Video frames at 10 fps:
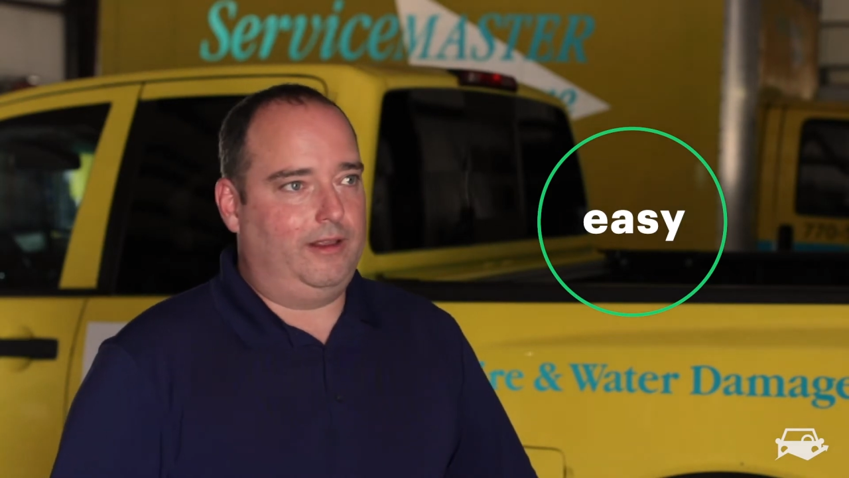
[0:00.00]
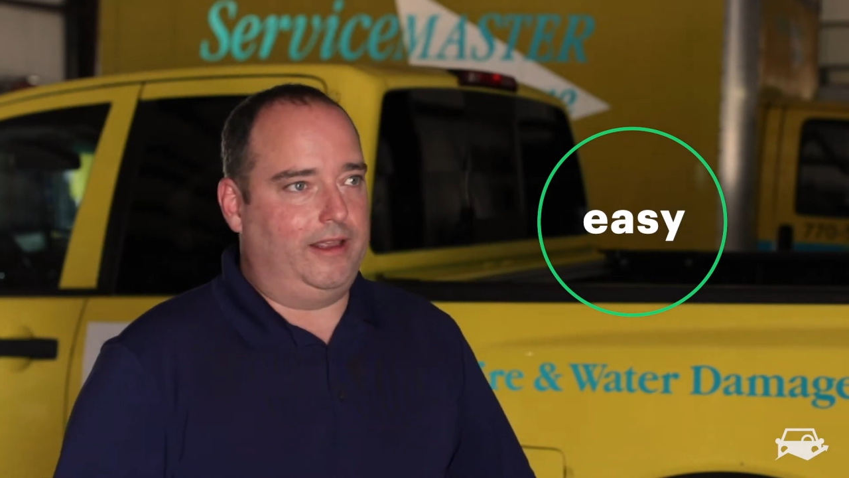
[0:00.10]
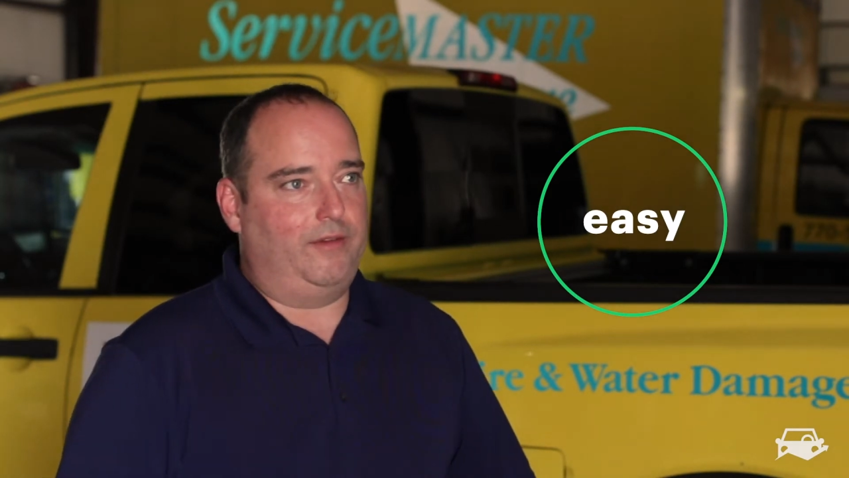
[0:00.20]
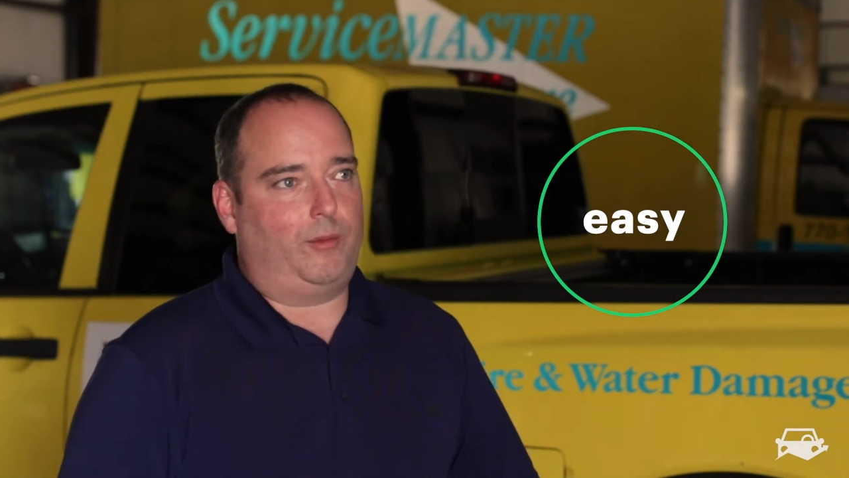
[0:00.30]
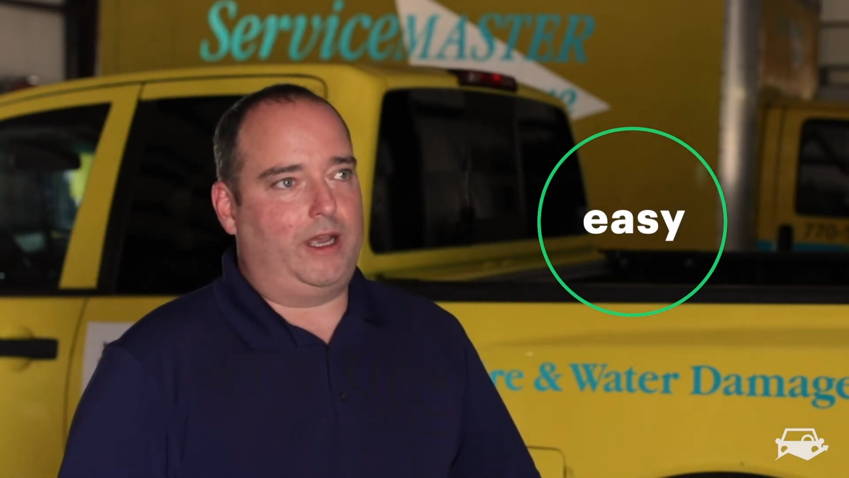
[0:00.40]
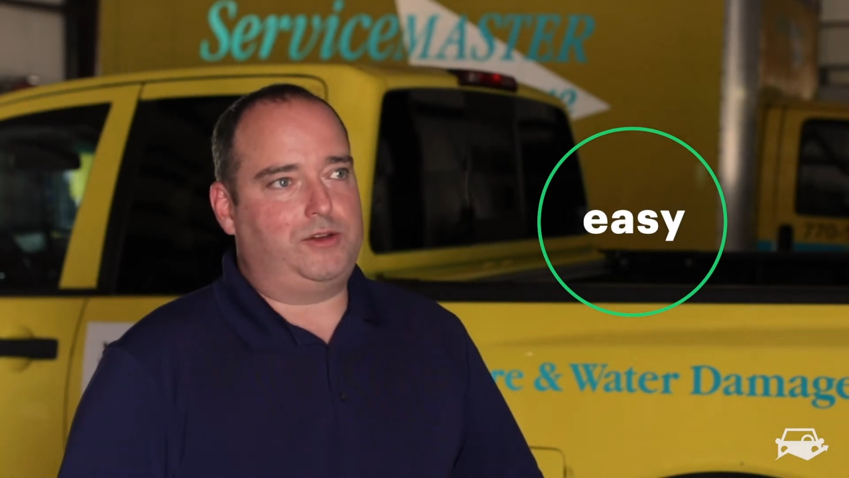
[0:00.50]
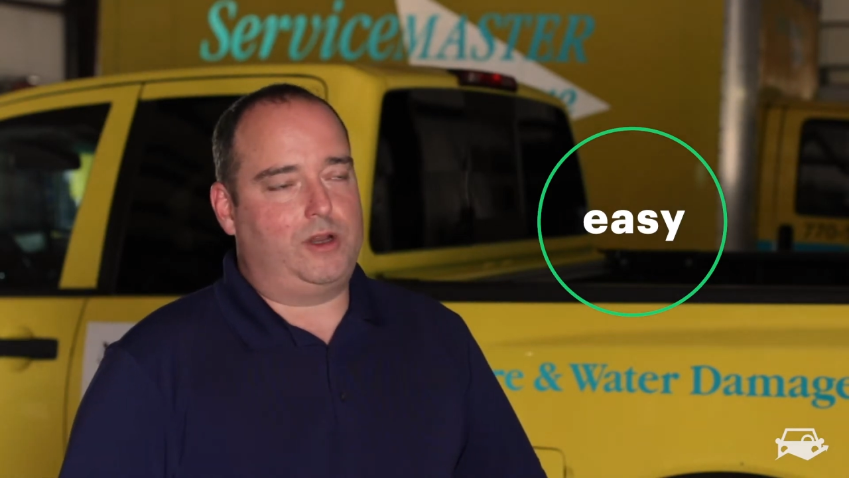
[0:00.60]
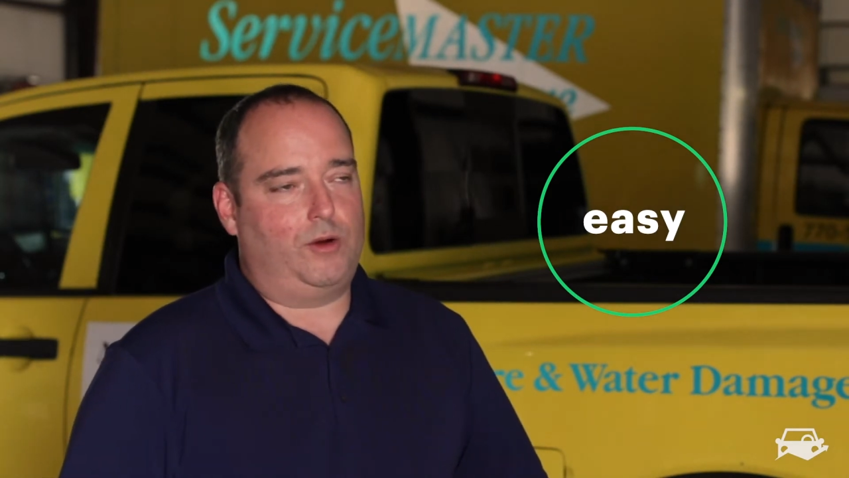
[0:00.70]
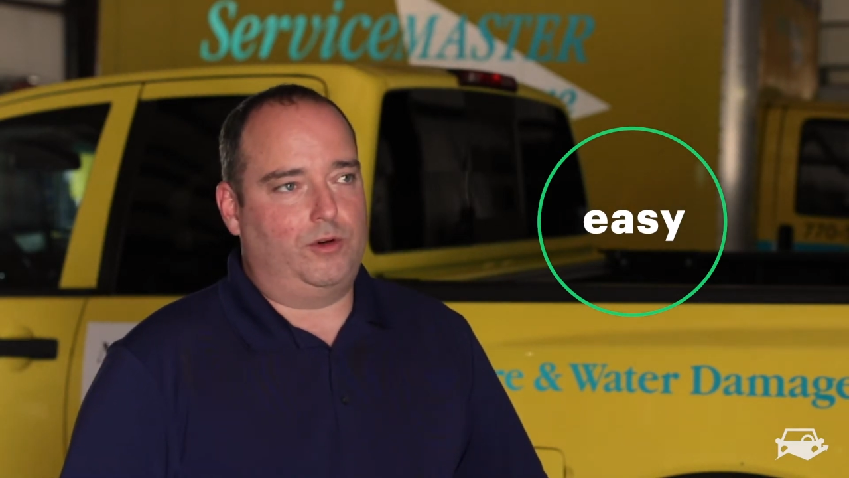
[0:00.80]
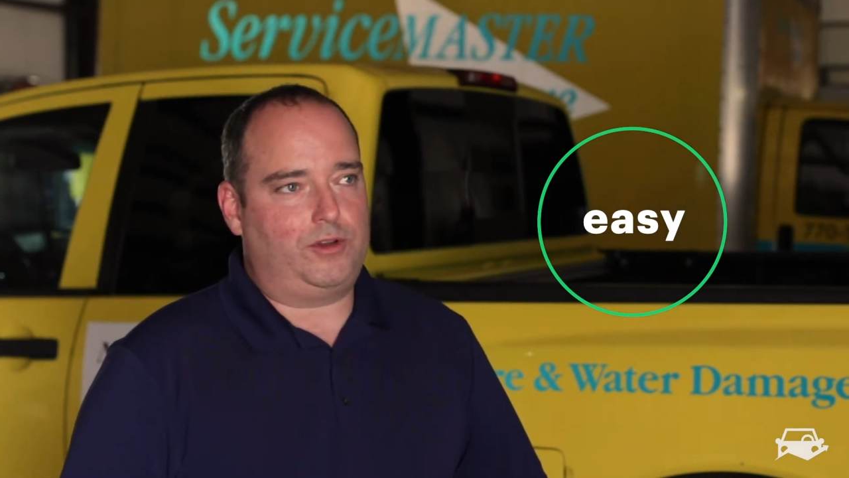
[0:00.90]
the information
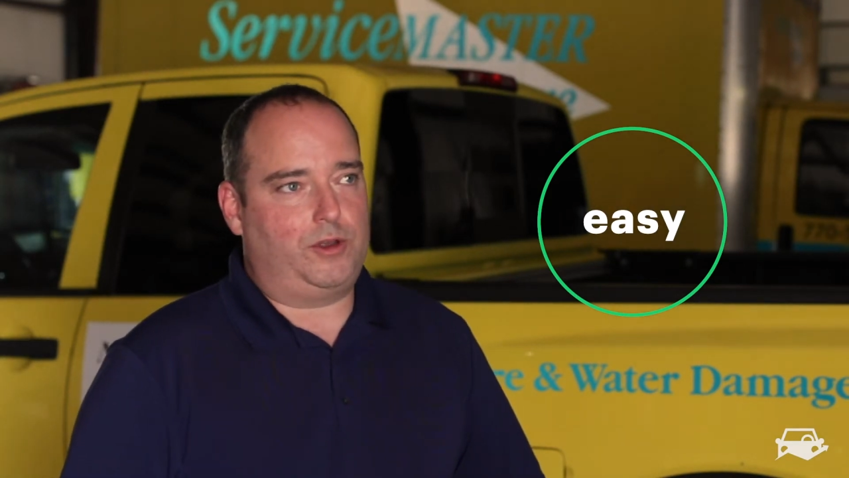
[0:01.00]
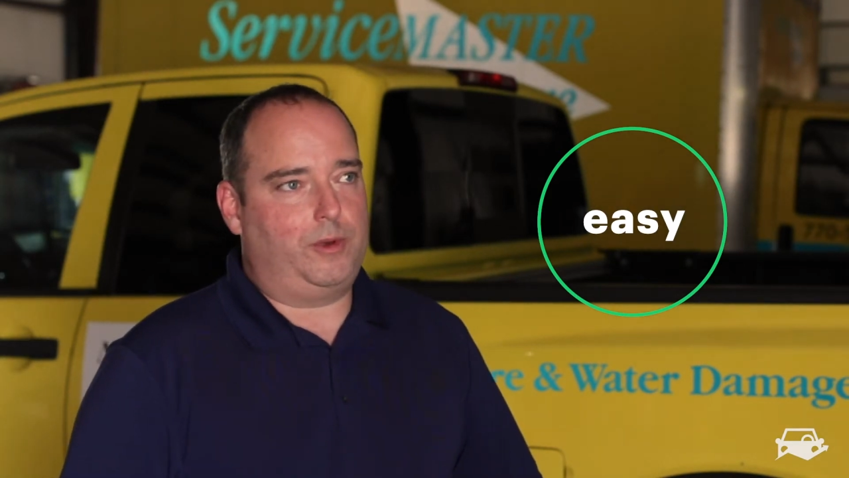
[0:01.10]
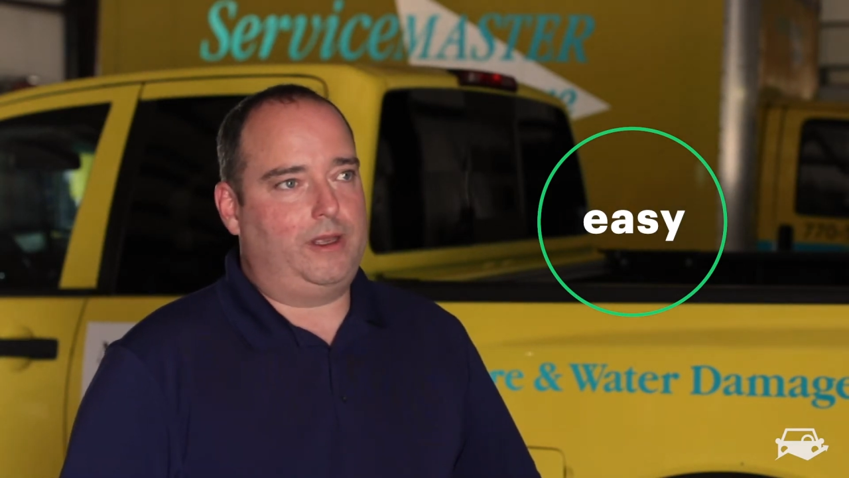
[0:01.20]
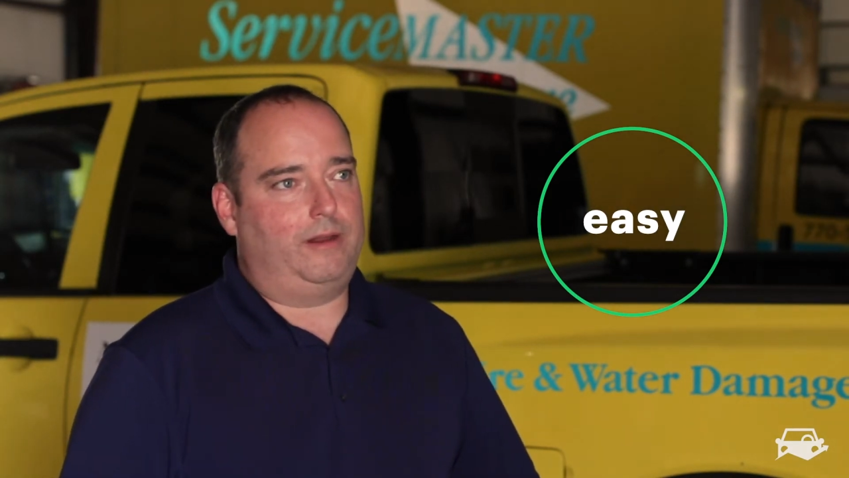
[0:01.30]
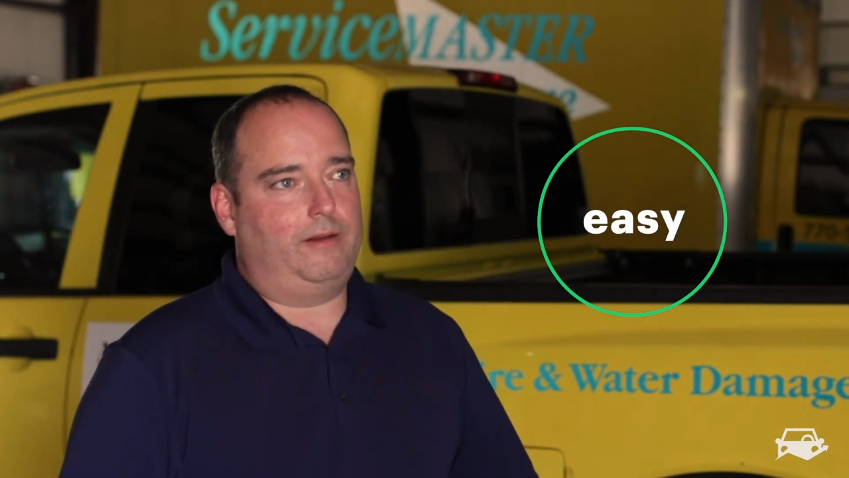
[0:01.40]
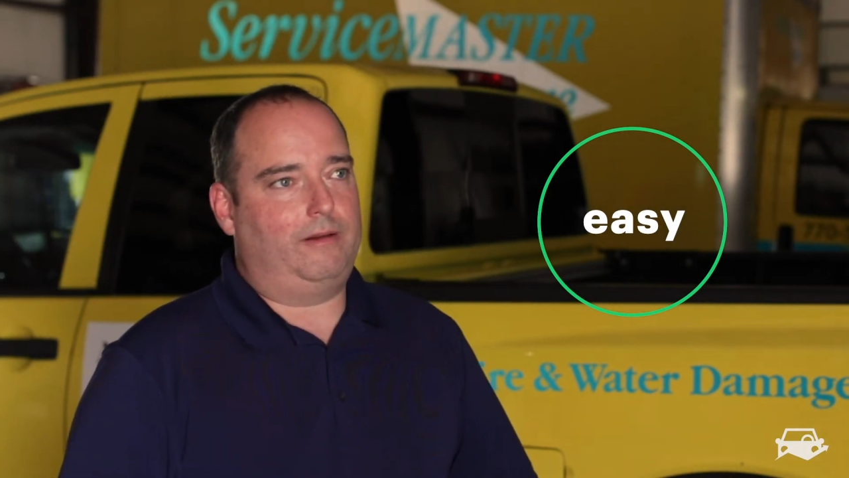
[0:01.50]
over to me, and